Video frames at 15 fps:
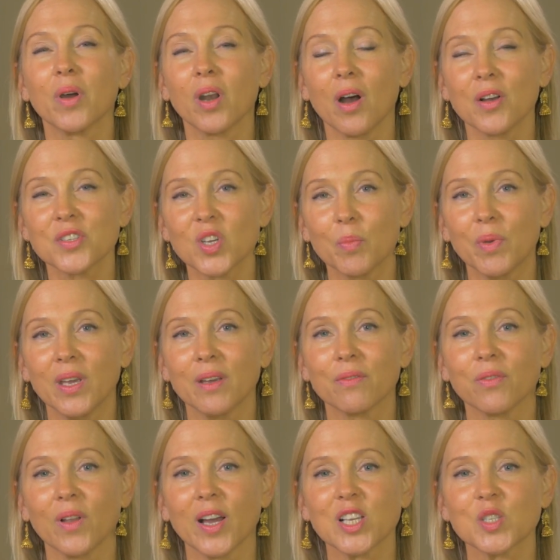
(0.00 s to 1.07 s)
But also being
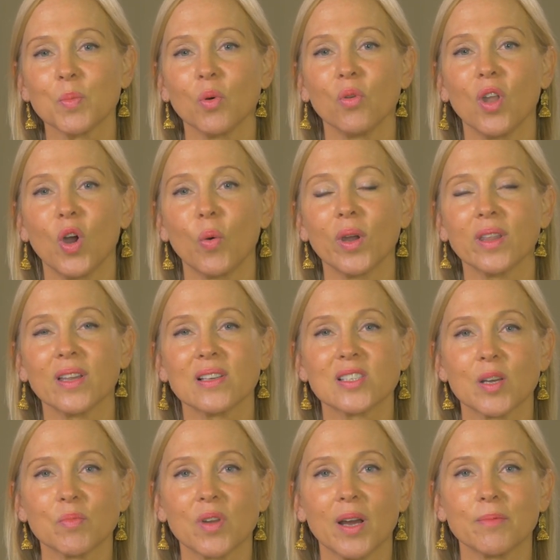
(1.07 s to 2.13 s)
flexible, knowing
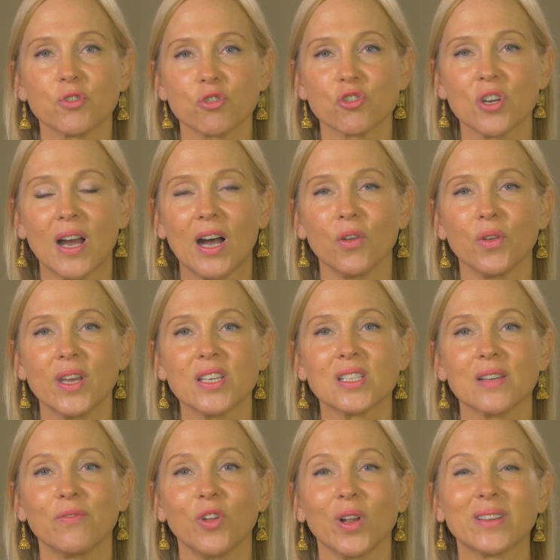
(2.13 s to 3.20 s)
that sometimes your child
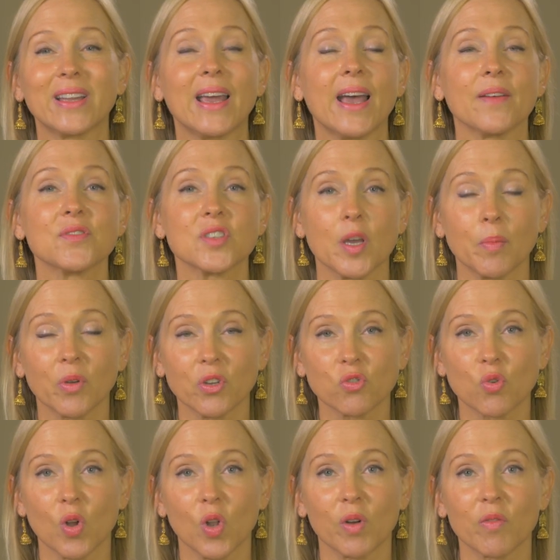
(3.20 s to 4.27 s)
needs to feel like they have some
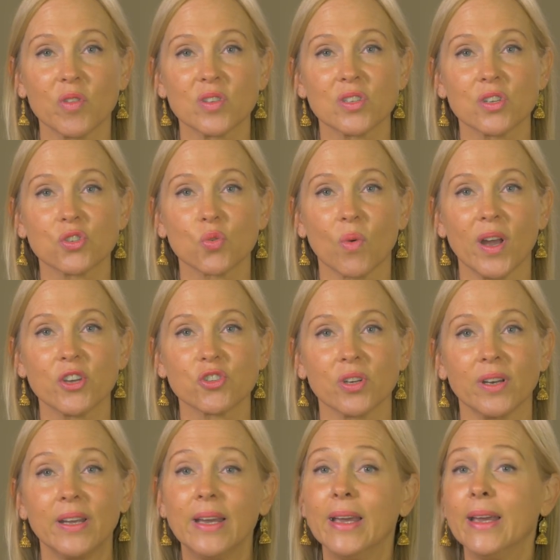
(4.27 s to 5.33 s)
control over the
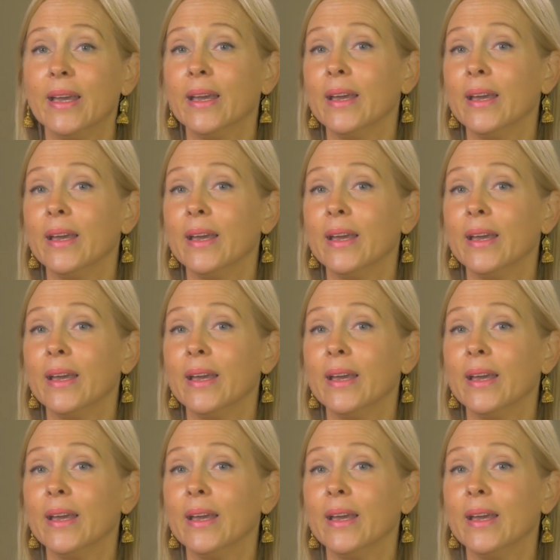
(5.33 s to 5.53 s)
situation.